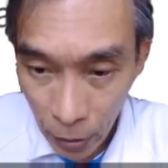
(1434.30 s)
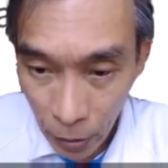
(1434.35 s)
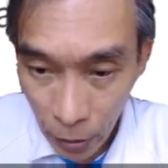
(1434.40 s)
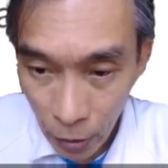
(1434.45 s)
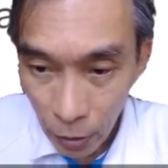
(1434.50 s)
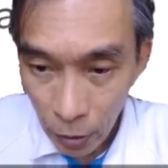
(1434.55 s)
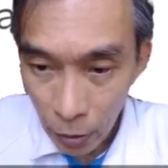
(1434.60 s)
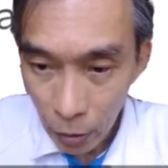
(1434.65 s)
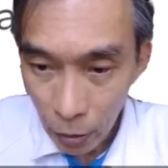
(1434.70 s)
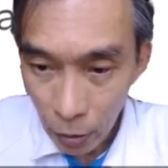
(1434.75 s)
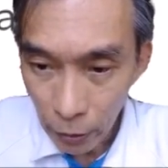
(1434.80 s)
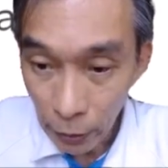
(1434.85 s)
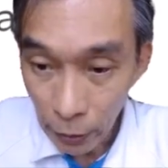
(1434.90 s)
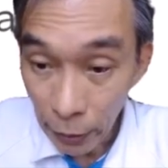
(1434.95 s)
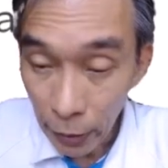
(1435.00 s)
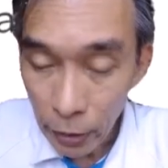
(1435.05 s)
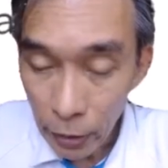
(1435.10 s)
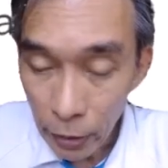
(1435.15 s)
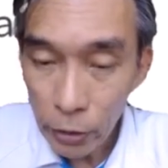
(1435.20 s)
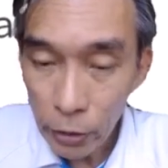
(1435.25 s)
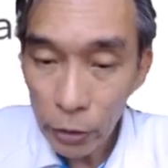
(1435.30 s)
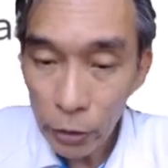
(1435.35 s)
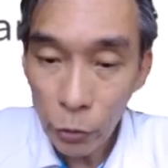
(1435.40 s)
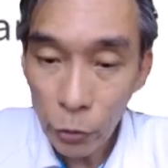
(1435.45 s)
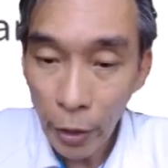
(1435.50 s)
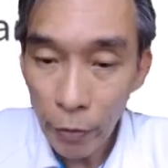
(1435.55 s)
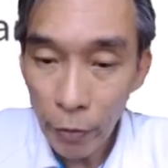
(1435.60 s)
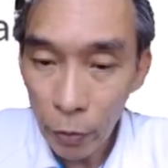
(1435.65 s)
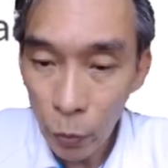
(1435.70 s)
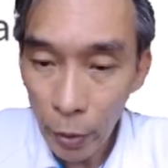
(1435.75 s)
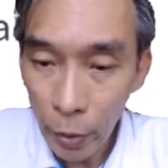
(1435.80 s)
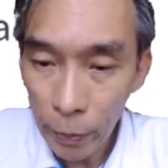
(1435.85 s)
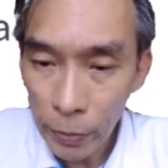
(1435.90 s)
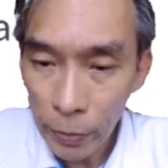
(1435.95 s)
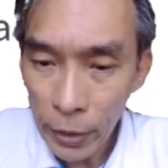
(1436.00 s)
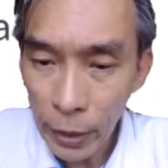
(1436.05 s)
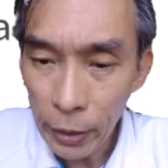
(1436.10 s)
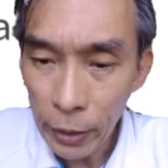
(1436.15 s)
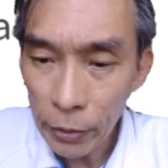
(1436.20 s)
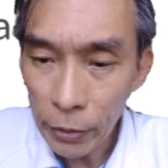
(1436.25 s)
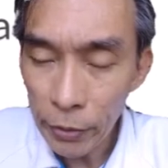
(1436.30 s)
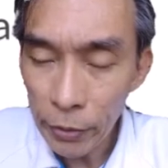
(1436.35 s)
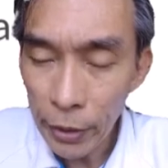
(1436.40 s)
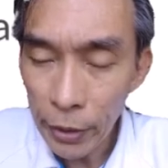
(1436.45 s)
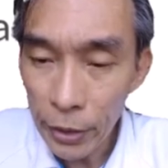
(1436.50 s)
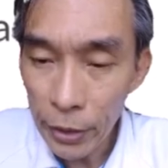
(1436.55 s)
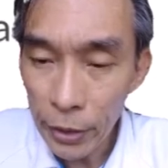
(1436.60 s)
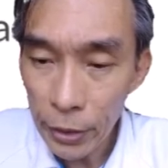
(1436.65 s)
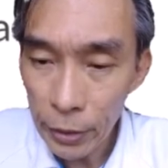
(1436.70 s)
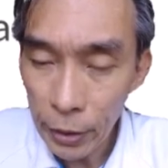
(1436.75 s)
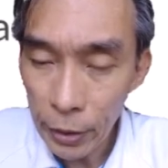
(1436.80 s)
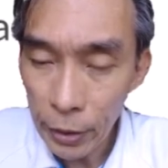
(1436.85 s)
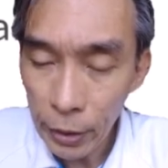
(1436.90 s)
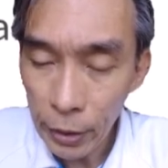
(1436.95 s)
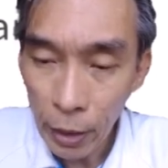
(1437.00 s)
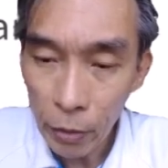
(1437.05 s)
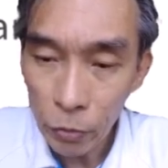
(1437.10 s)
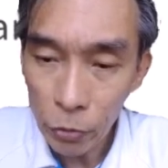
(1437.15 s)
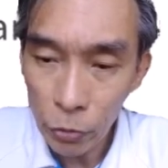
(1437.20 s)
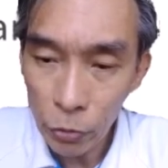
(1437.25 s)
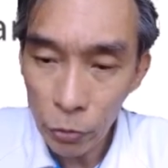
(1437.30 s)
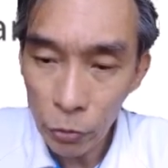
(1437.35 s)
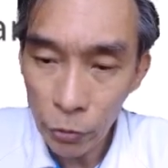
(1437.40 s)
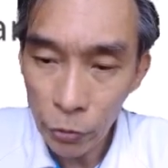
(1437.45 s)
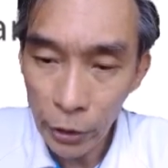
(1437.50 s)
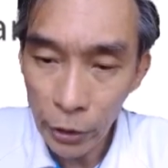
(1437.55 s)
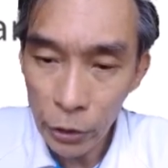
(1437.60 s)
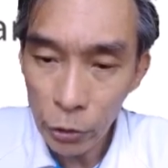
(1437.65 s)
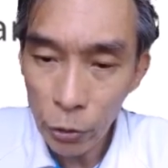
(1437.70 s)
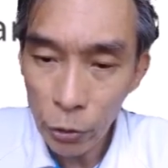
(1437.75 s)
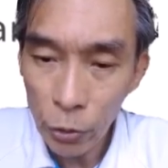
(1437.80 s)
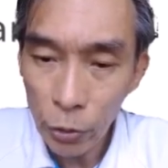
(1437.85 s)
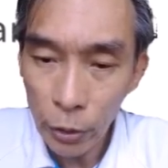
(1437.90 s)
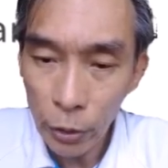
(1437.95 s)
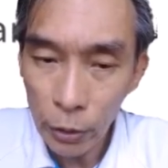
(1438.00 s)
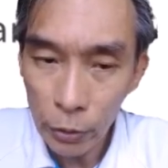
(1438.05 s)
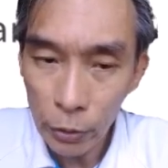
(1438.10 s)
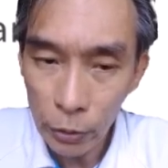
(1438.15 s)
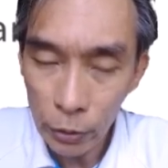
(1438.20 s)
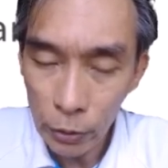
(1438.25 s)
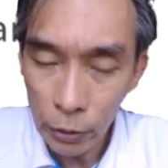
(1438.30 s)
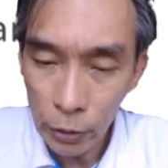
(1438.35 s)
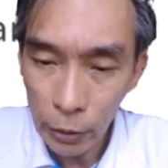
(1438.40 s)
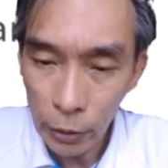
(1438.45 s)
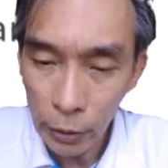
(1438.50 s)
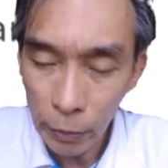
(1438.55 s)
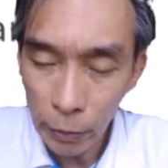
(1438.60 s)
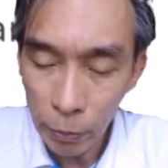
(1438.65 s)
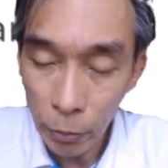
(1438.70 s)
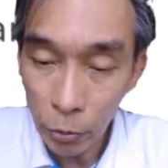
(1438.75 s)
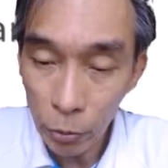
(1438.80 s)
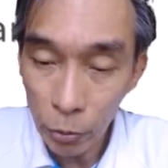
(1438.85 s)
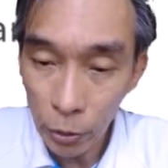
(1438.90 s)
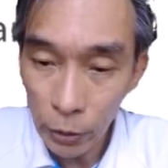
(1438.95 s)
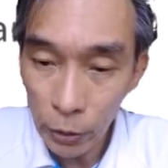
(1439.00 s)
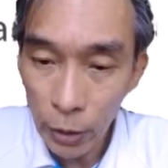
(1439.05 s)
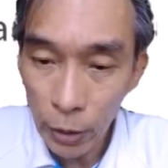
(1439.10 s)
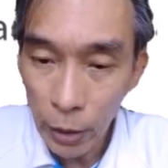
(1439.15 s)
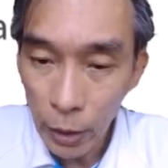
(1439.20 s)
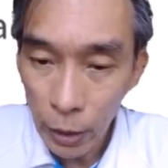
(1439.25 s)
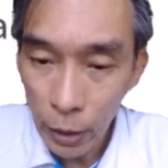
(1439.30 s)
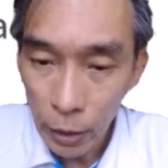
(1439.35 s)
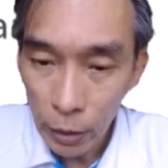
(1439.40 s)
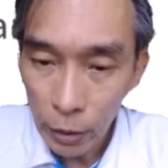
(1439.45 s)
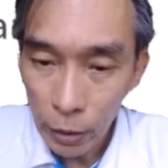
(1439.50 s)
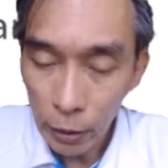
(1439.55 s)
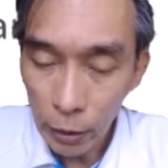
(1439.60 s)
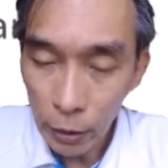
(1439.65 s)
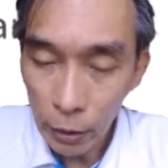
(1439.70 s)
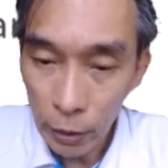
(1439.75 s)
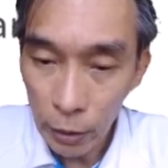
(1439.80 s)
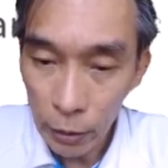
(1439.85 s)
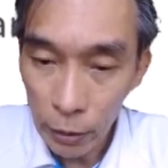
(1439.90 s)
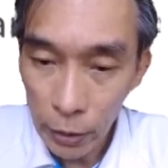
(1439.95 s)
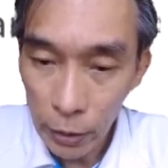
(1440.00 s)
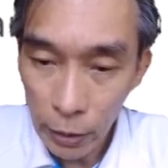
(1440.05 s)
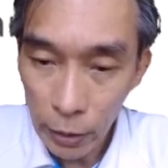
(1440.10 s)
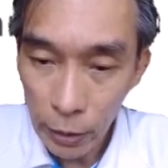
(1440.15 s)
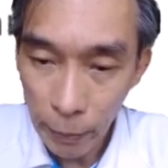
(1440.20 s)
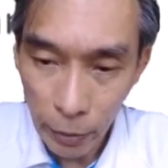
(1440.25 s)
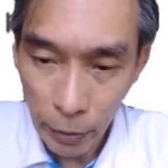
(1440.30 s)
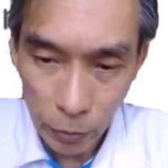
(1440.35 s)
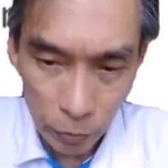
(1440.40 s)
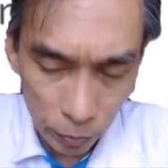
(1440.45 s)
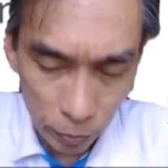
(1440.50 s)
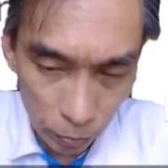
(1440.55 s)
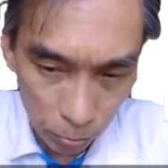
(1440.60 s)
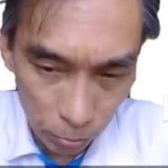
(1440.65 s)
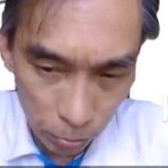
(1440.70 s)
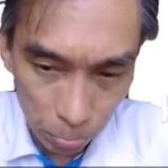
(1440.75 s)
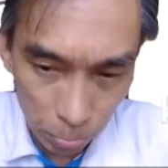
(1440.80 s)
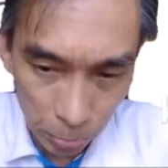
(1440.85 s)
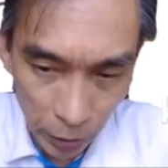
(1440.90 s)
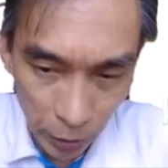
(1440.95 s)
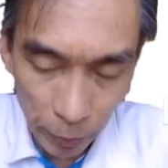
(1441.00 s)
In case you have a website crash, then how do you restore is important, and learning about keeping